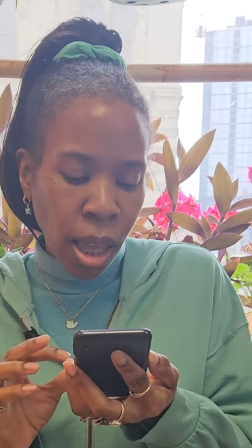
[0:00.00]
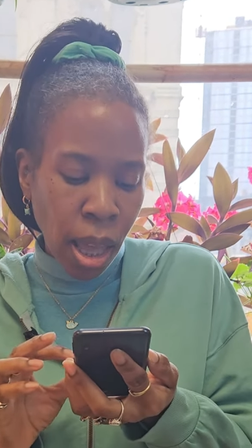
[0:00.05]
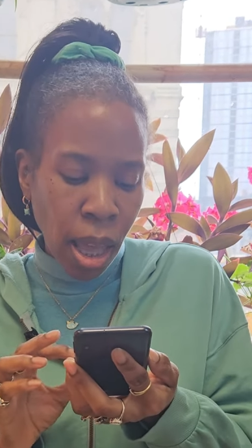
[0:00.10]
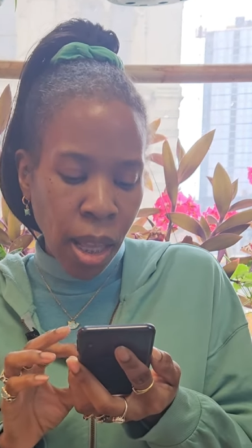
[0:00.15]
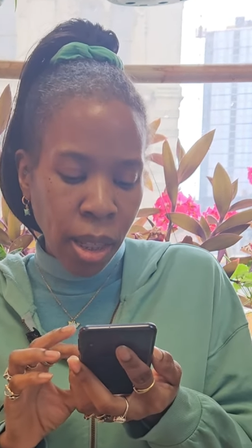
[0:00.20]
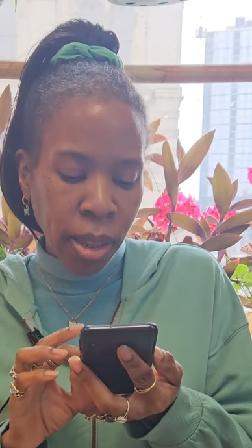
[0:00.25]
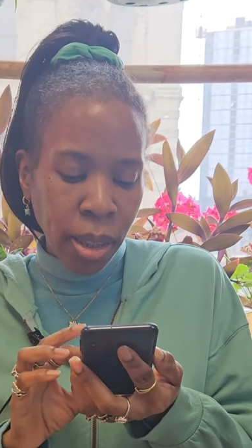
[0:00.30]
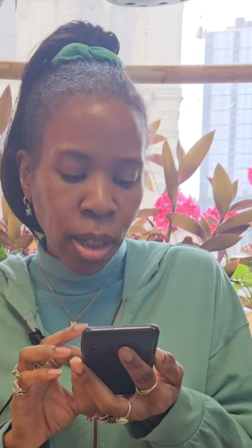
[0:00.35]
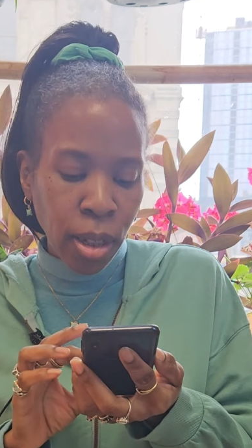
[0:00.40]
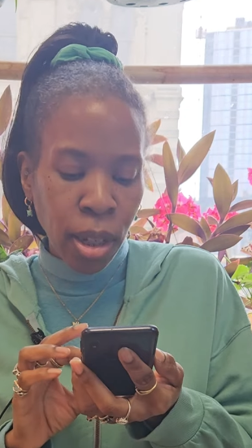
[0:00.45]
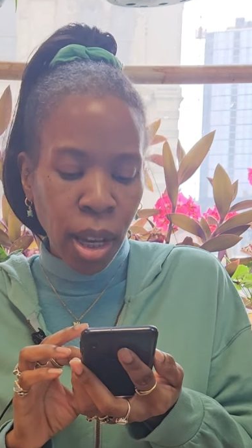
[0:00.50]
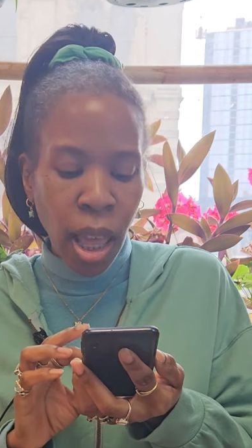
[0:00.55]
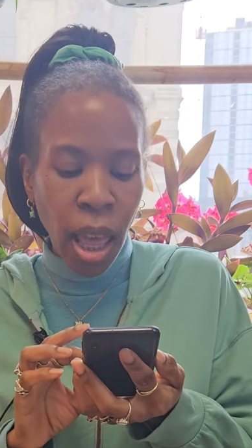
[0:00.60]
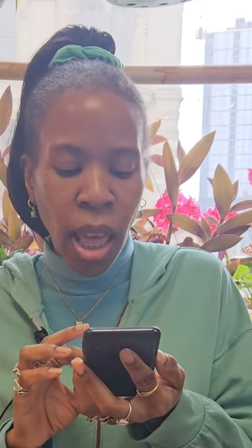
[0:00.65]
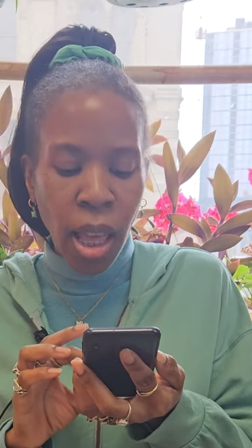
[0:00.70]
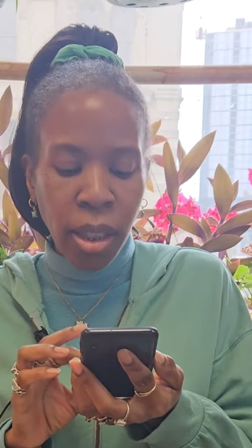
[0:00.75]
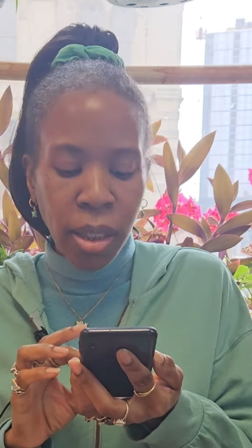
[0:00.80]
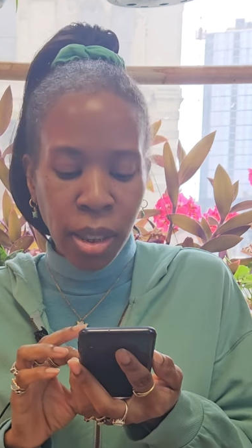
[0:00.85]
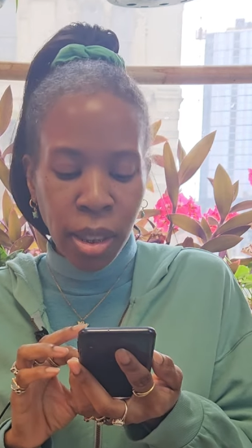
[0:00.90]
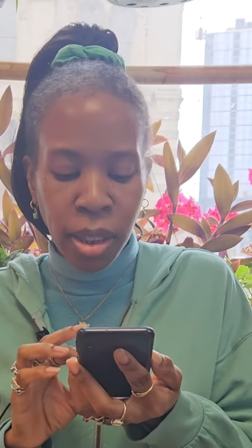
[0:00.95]
at their
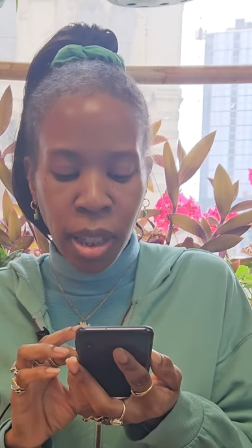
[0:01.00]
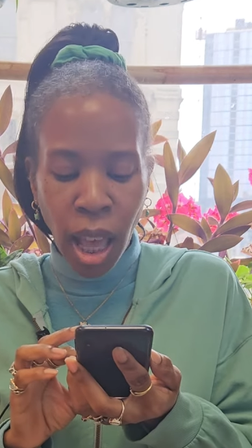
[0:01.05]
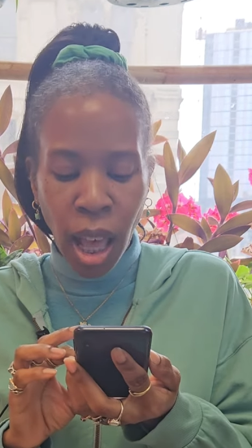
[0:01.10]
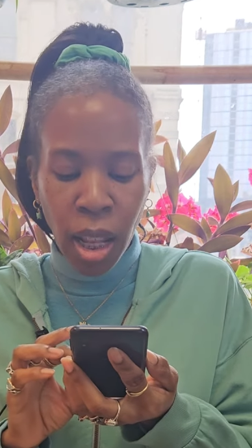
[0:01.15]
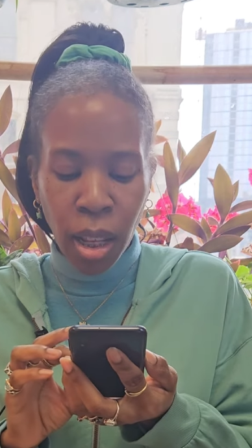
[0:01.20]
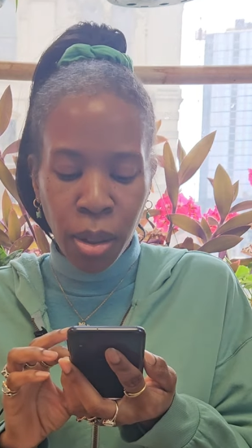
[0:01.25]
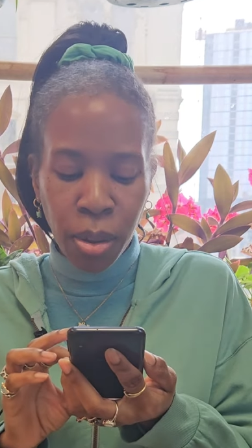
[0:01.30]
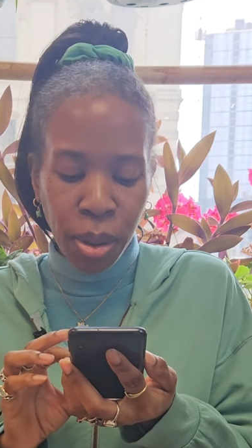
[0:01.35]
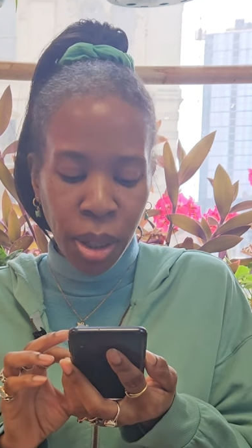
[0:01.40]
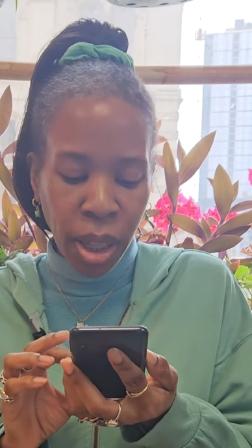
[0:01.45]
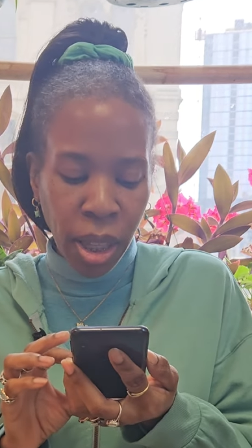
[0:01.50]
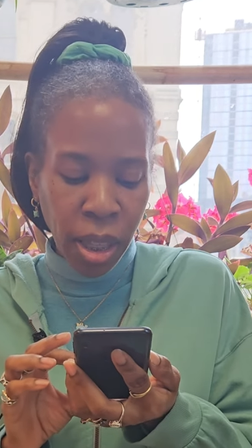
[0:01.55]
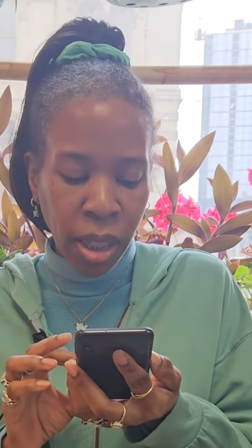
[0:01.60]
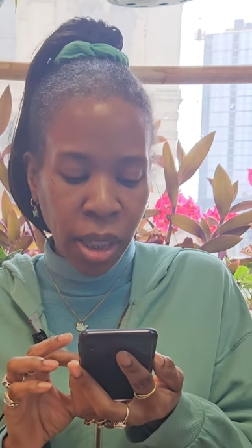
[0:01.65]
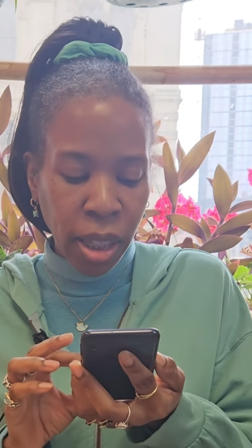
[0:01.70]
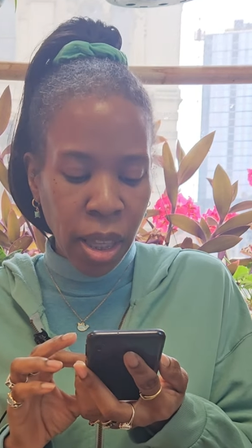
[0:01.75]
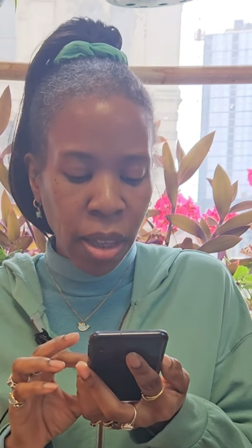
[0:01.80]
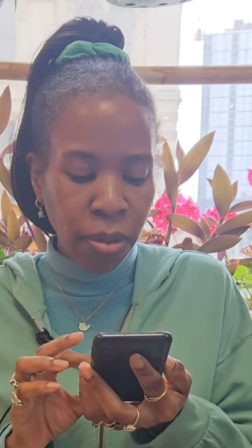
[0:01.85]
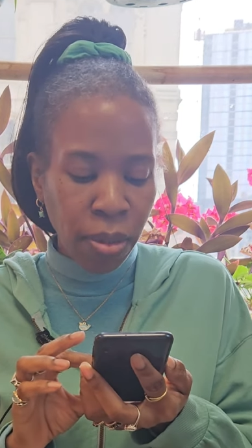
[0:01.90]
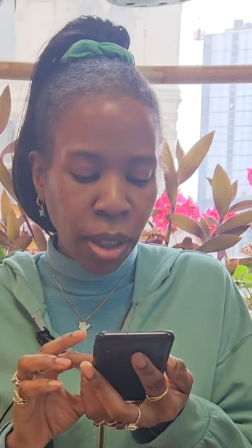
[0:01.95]
last dollar and
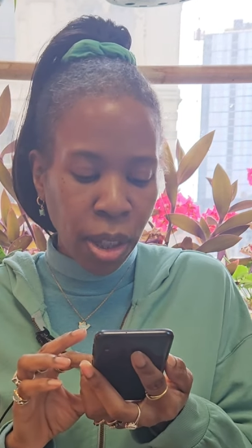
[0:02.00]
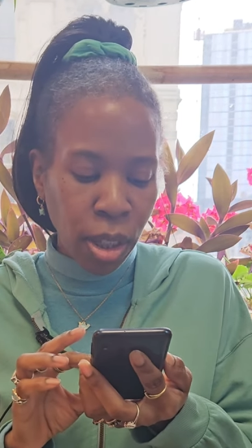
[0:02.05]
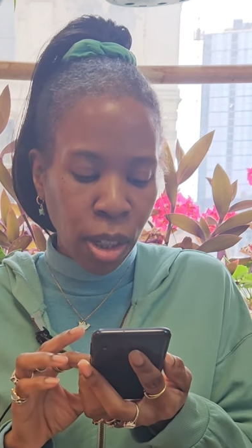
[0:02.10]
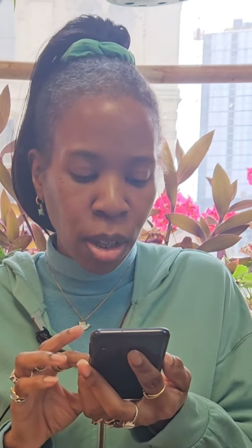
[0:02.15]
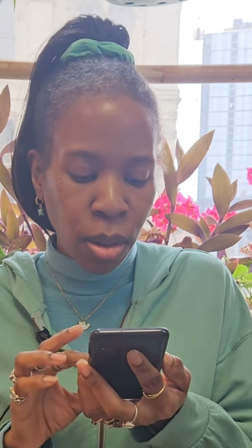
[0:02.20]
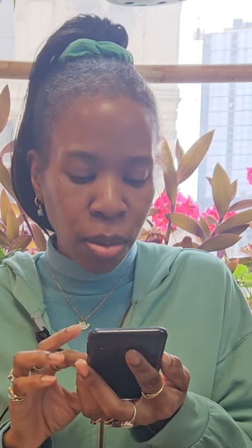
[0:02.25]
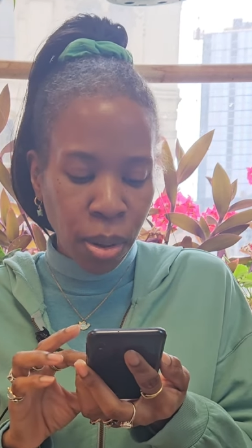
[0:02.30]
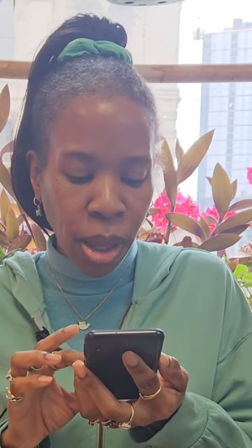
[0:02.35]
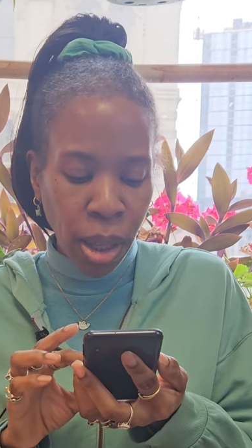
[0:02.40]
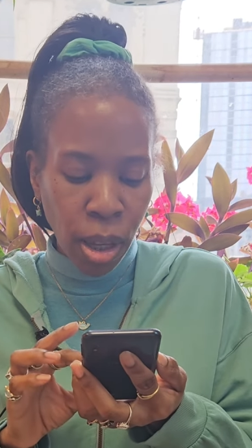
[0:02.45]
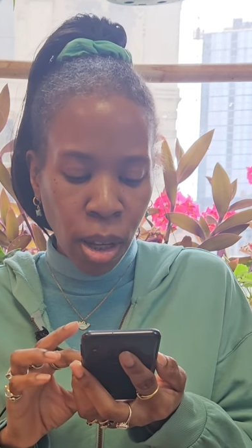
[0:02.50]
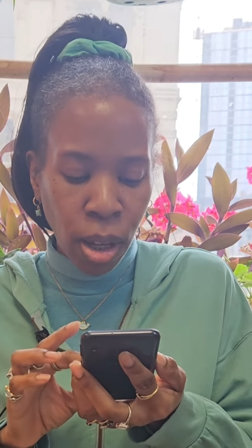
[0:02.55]
give it away,